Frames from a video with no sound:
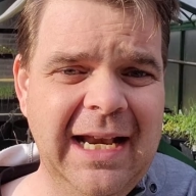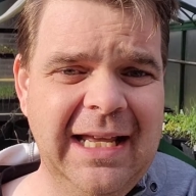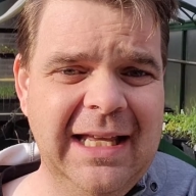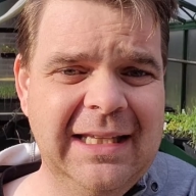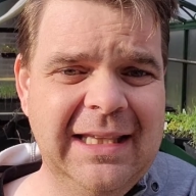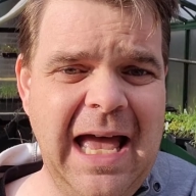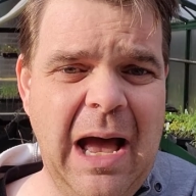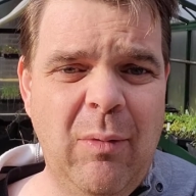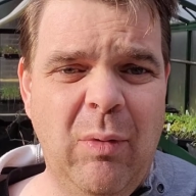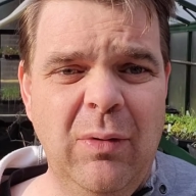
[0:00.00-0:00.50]

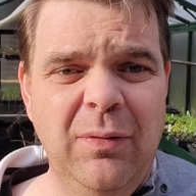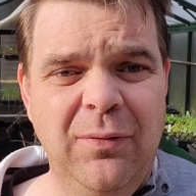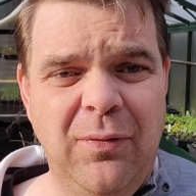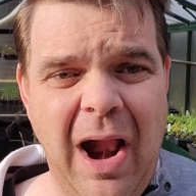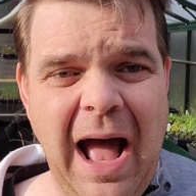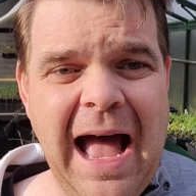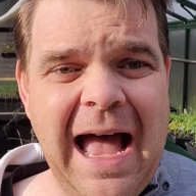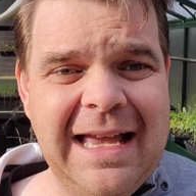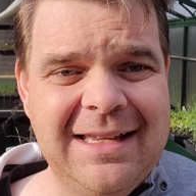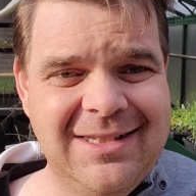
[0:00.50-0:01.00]
and that will
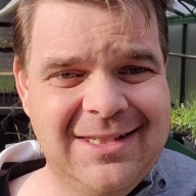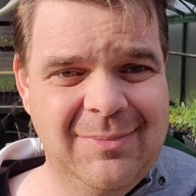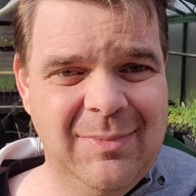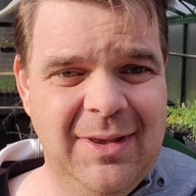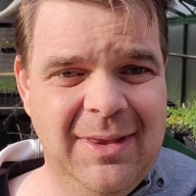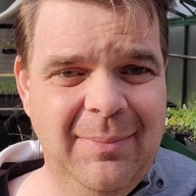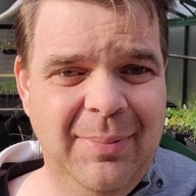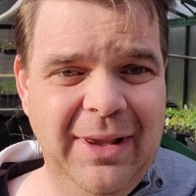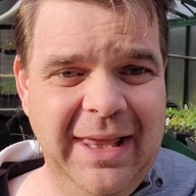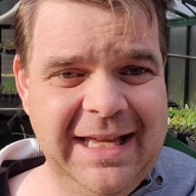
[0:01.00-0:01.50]
fry some
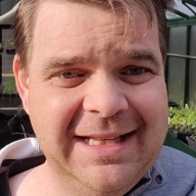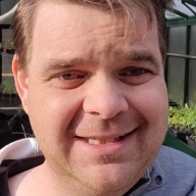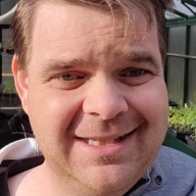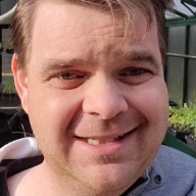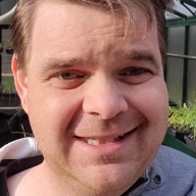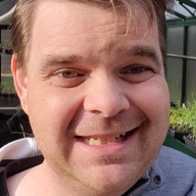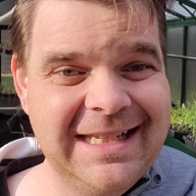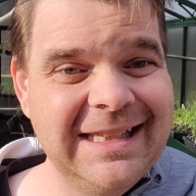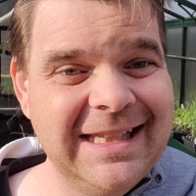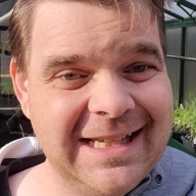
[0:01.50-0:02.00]
of the plants
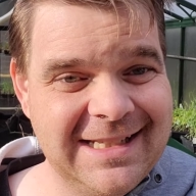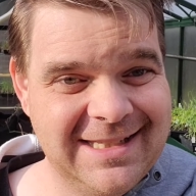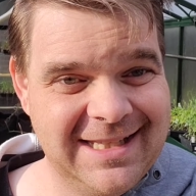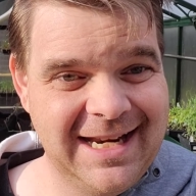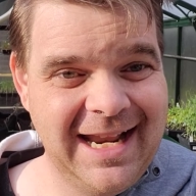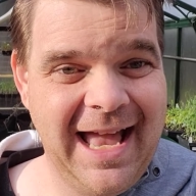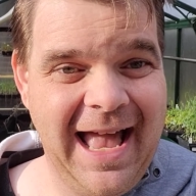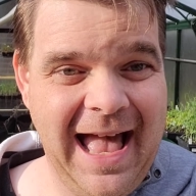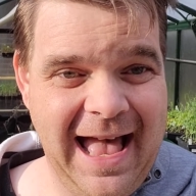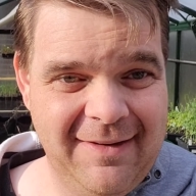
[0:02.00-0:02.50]
and seedlings
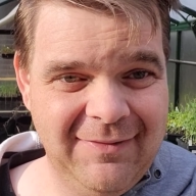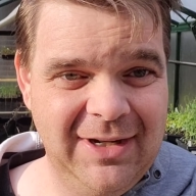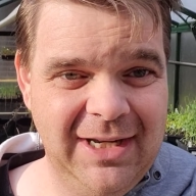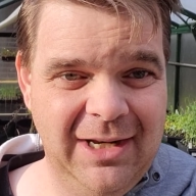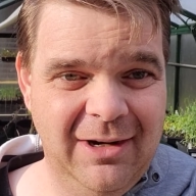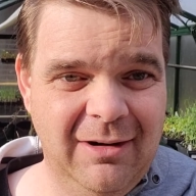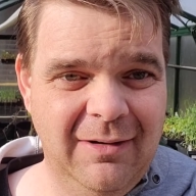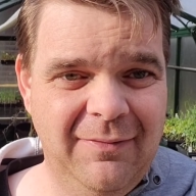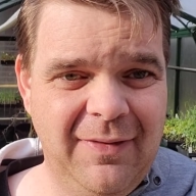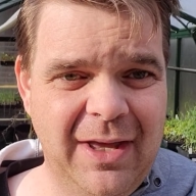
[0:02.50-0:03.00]
that I have in
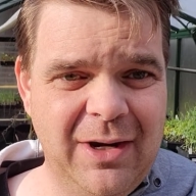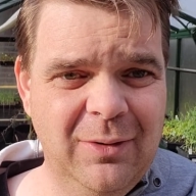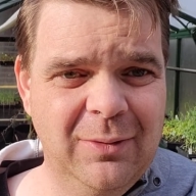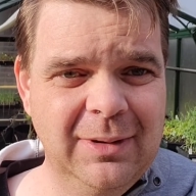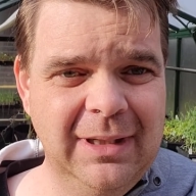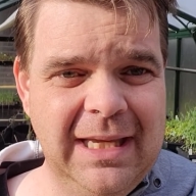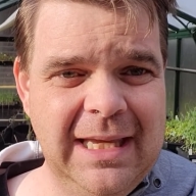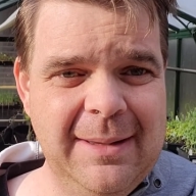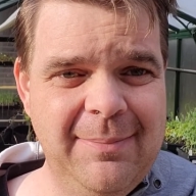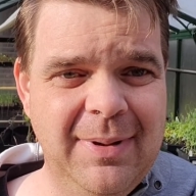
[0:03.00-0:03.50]
here if I
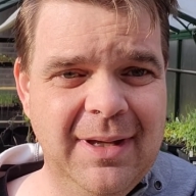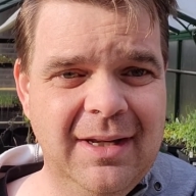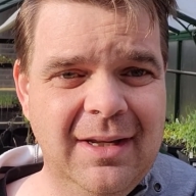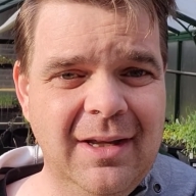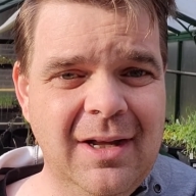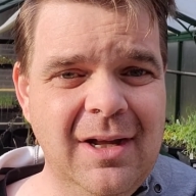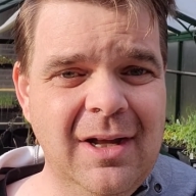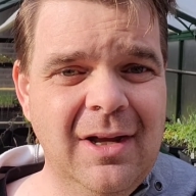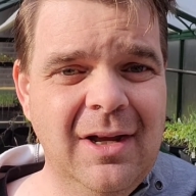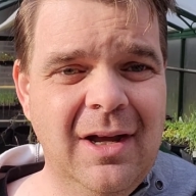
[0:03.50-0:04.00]
don't keep it
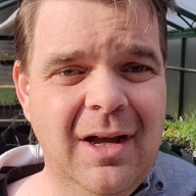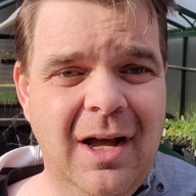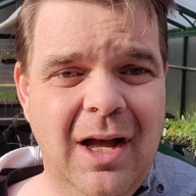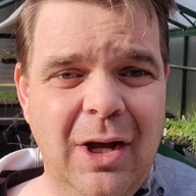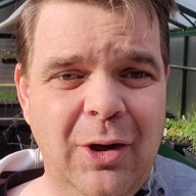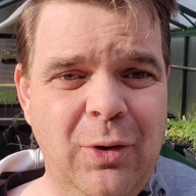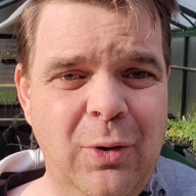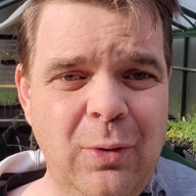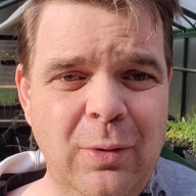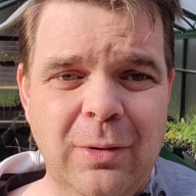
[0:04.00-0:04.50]
uh,
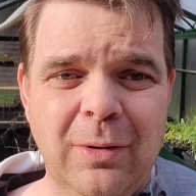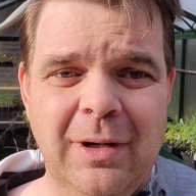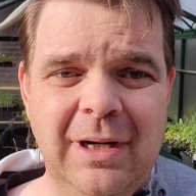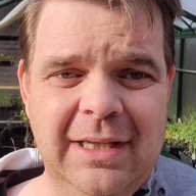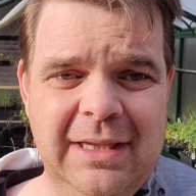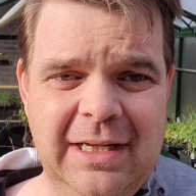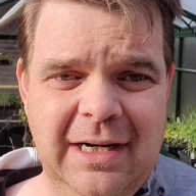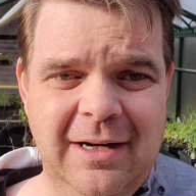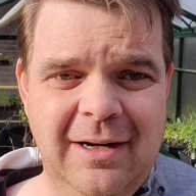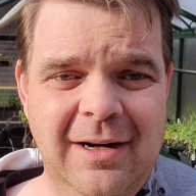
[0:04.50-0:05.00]
cooler
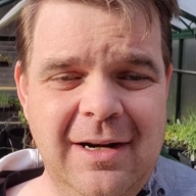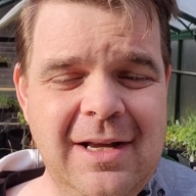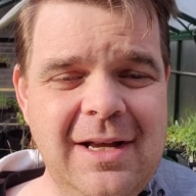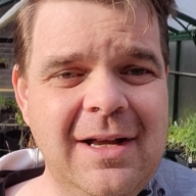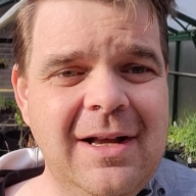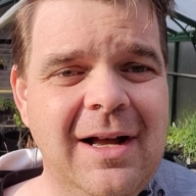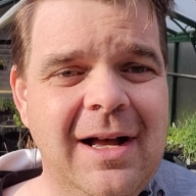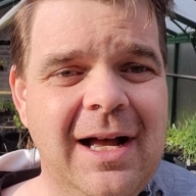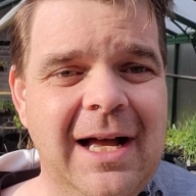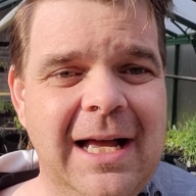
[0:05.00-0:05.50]
in there.
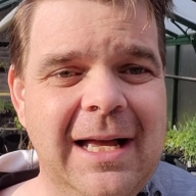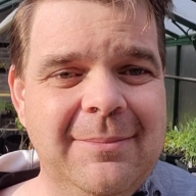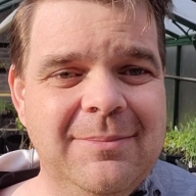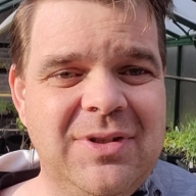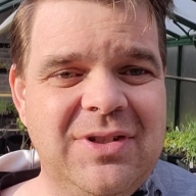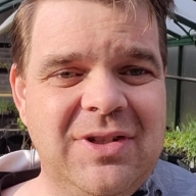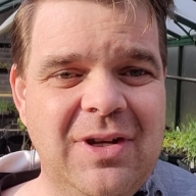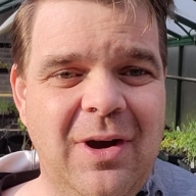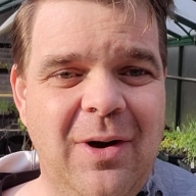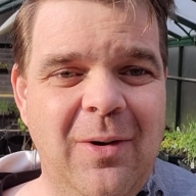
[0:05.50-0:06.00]
Um,
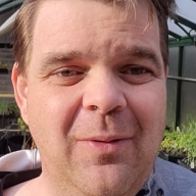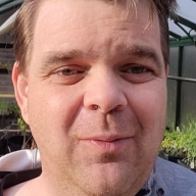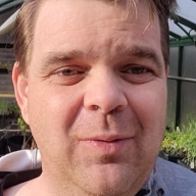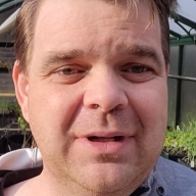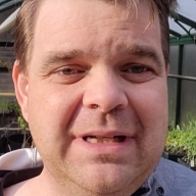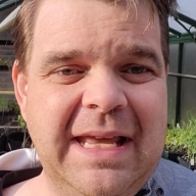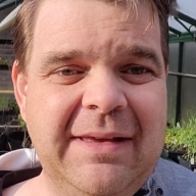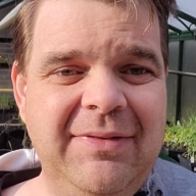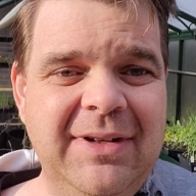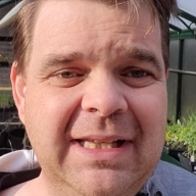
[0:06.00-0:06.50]
so we're
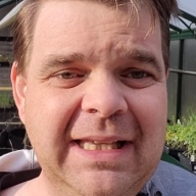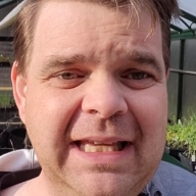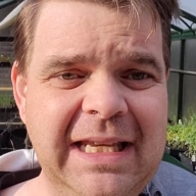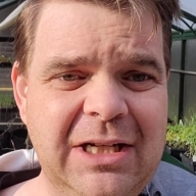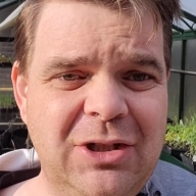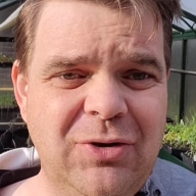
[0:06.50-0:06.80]
definitely in a